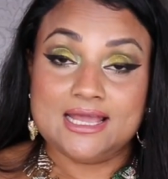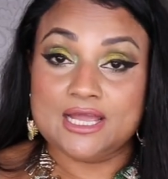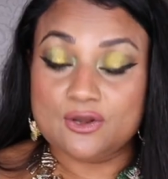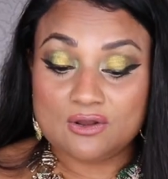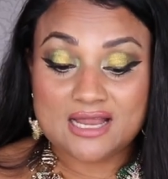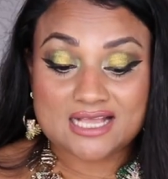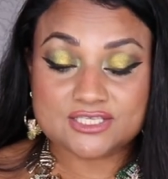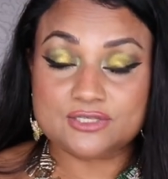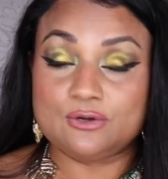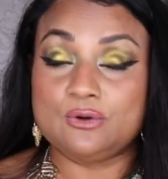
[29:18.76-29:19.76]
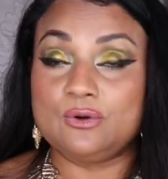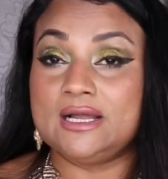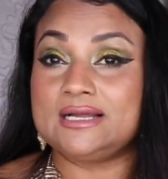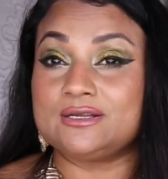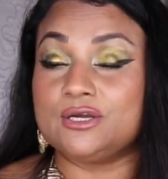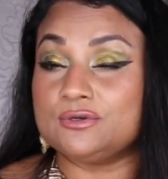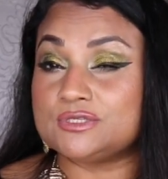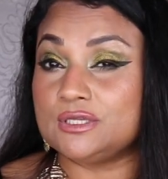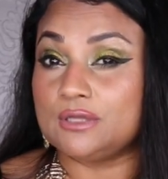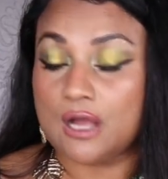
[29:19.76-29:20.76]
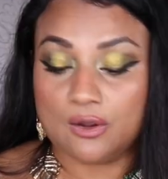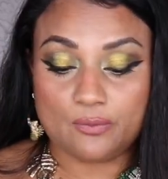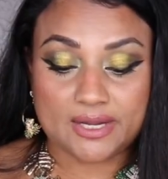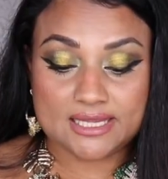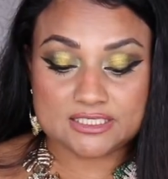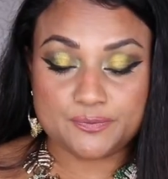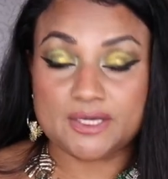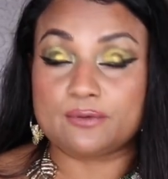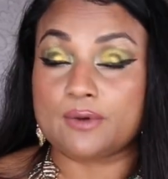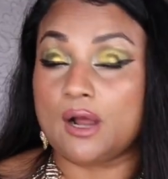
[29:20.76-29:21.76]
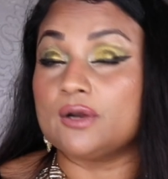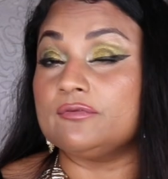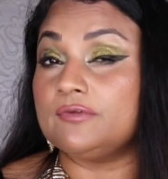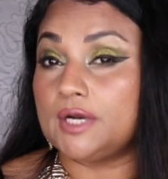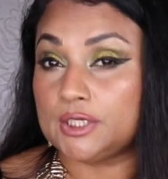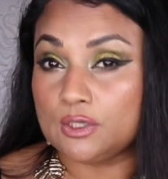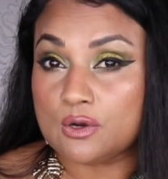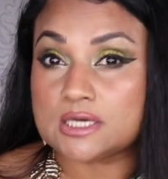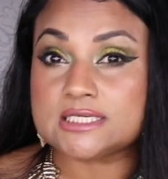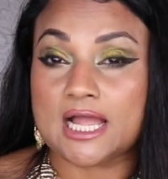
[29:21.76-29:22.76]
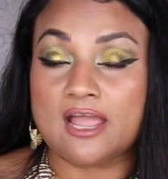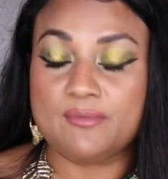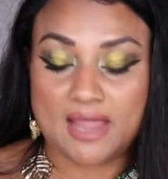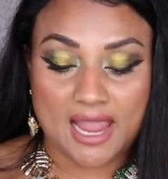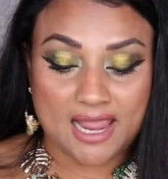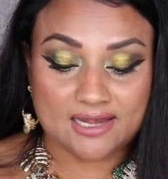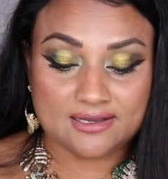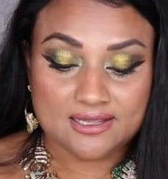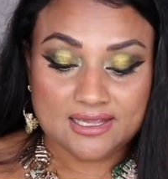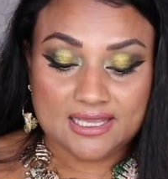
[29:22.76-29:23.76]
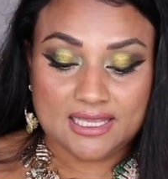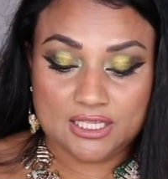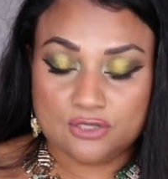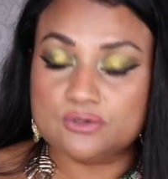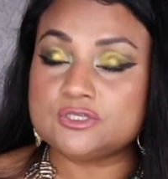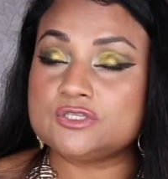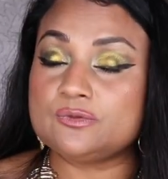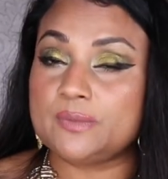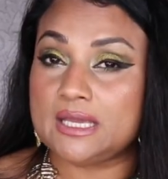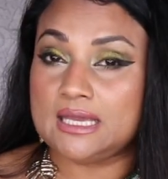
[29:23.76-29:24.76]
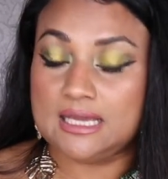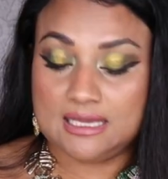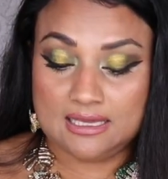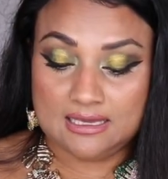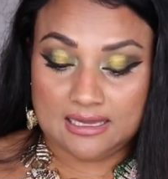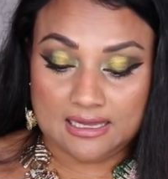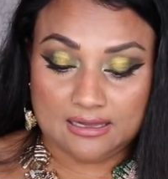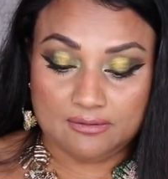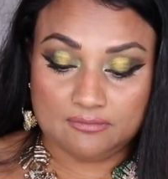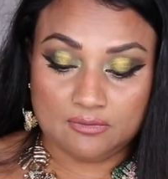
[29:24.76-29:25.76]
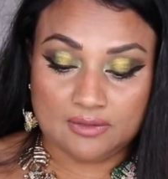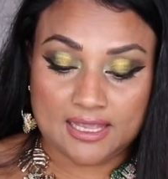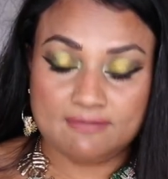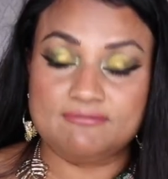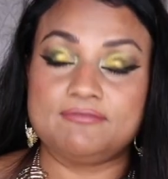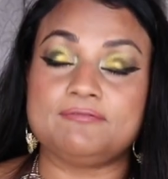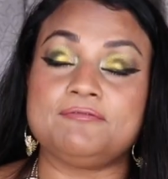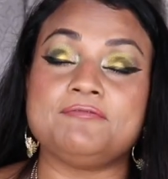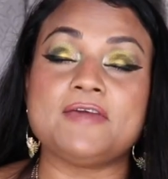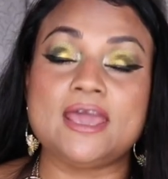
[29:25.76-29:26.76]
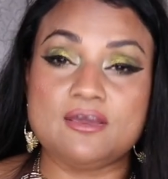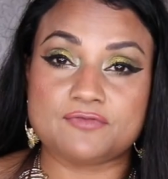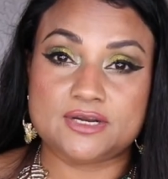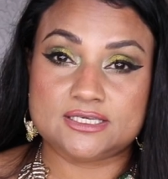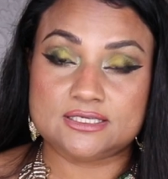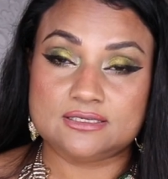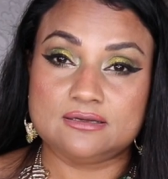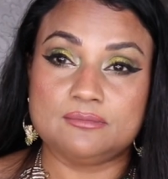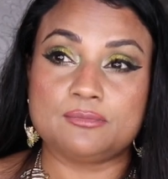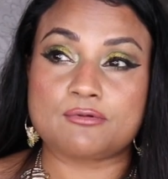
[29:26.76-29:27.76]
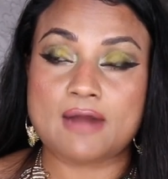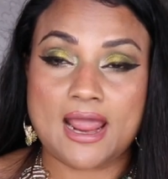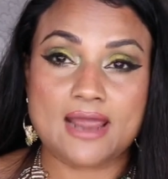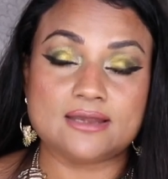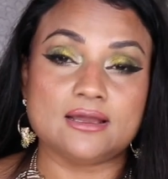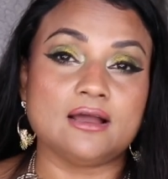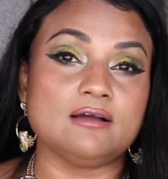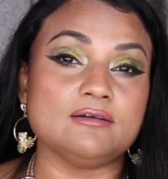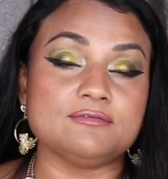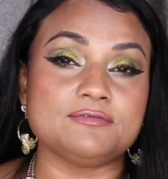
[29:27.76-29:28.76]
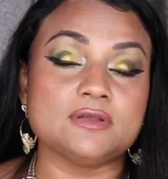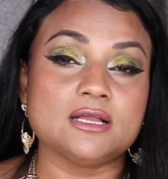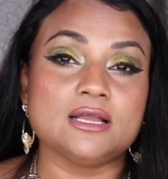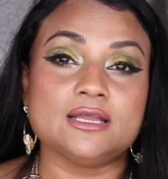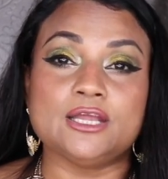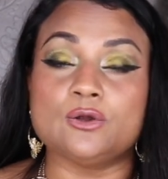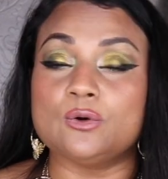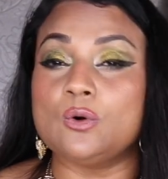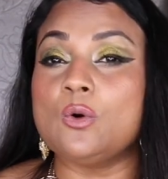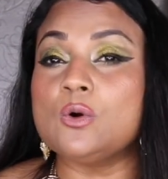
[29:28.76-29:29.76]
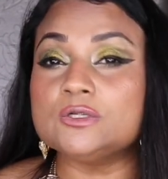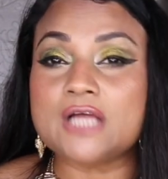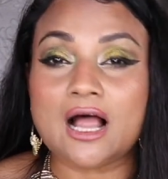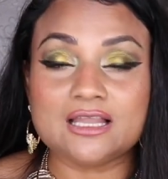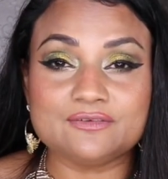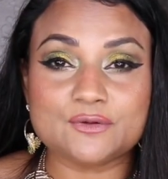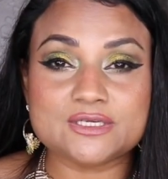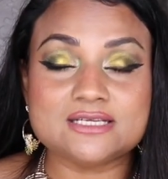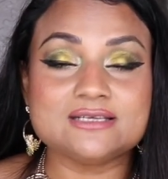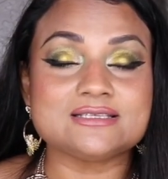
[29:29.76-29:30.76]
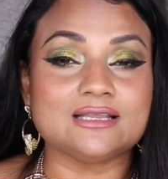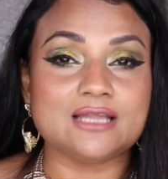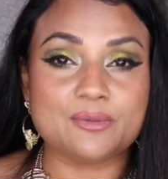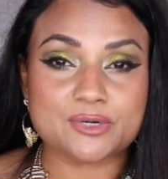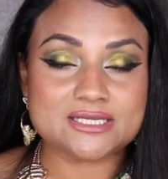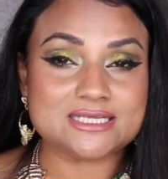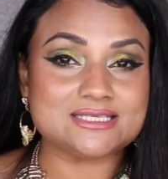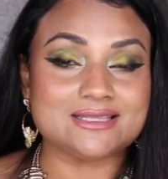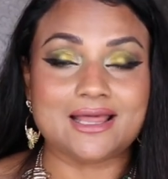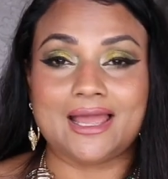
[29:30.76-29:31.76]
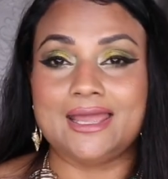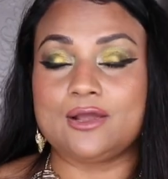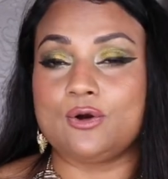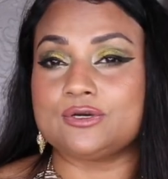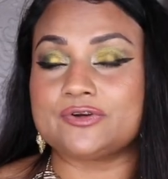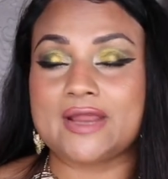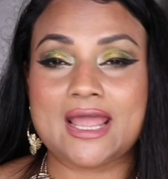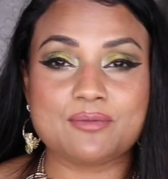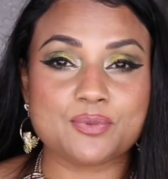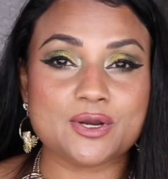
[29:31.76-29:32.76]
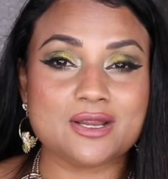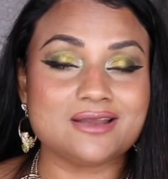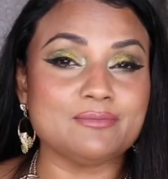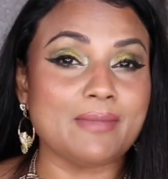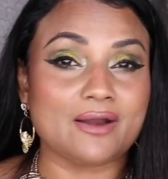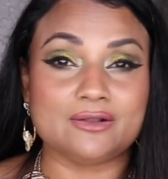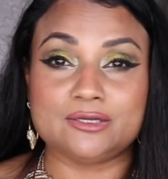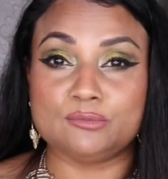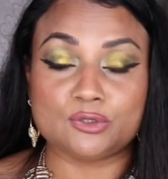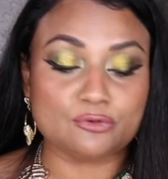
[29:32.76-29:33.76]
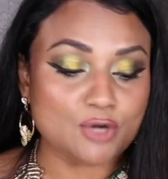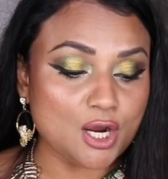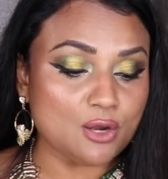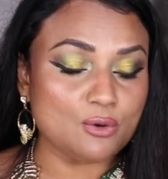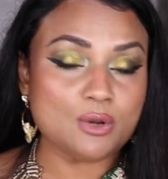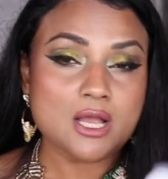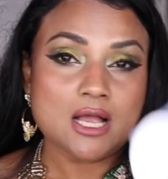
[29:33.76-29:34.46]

Erno Laszlo goes a long way. It's been around a very long time and it used to be uh, a favorite brand of you know old Hollywood celebrities like Audrey Hepburn, Marilyn Monroe.